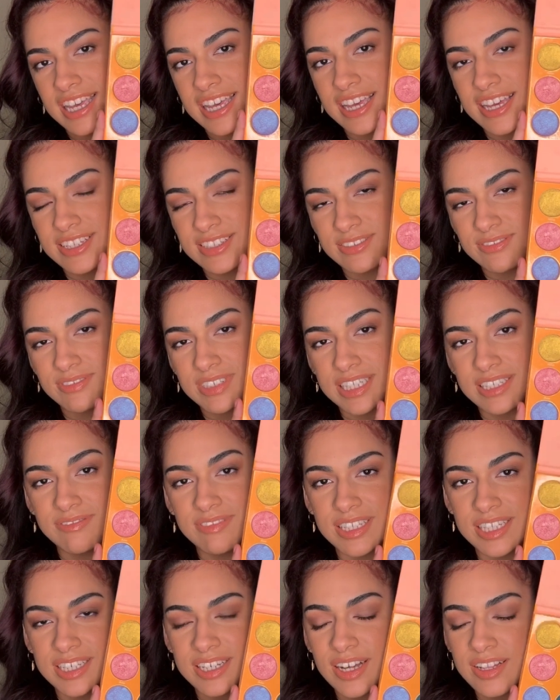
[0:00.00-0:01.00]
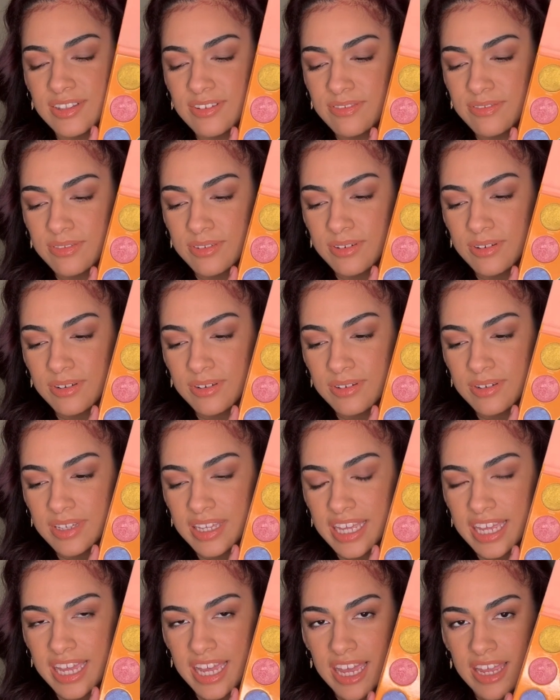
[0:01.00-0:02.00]
it's really, really colorful
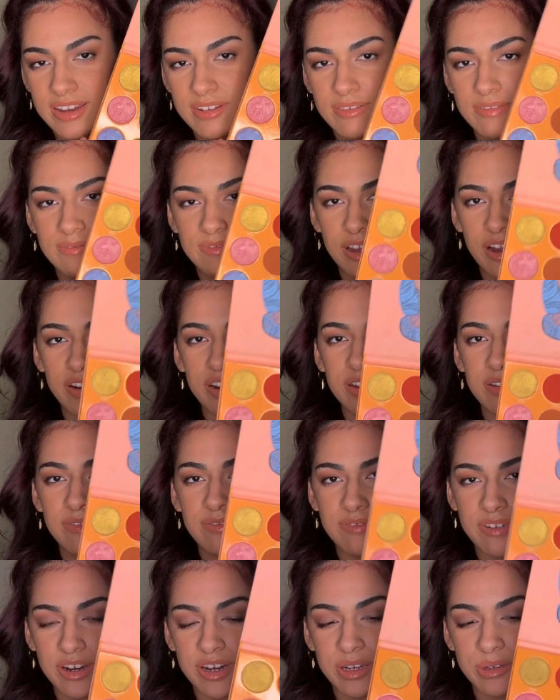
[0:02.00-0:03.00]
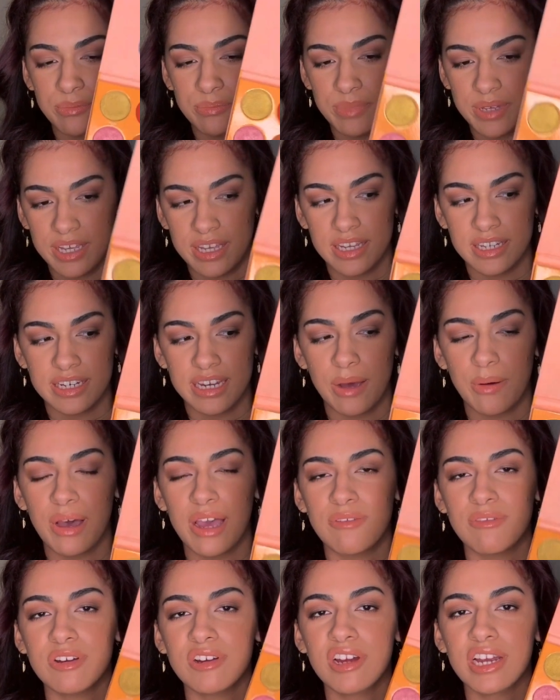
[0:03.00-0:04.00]
and very, very big. Now I
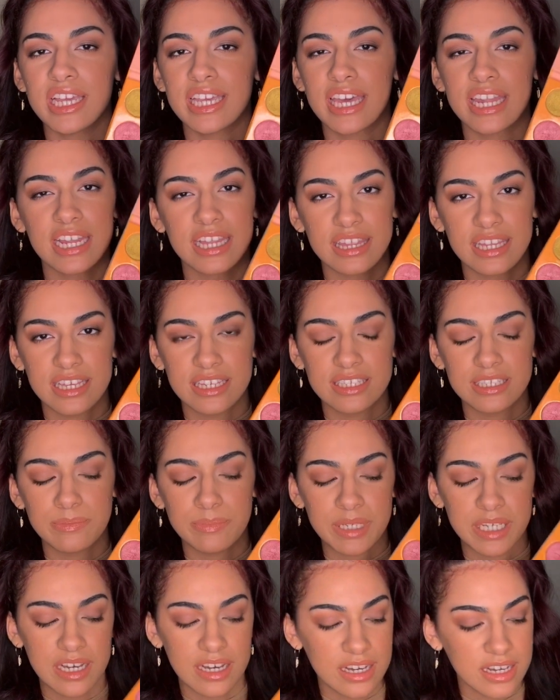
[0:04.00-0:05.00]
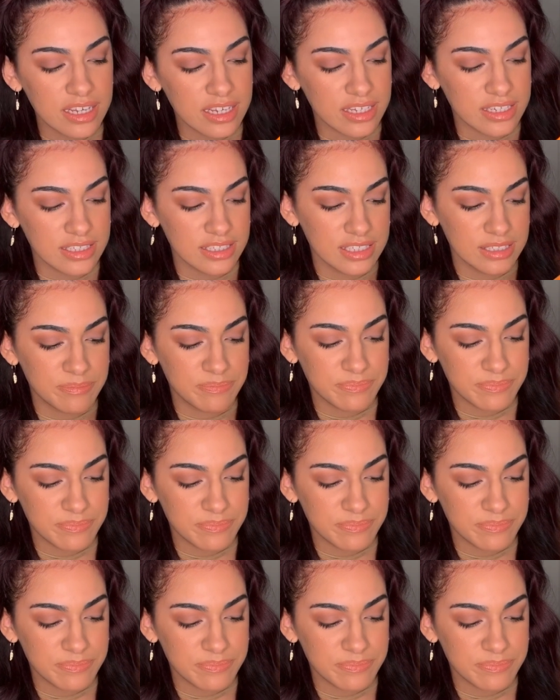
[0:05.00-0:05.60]
regret getting this because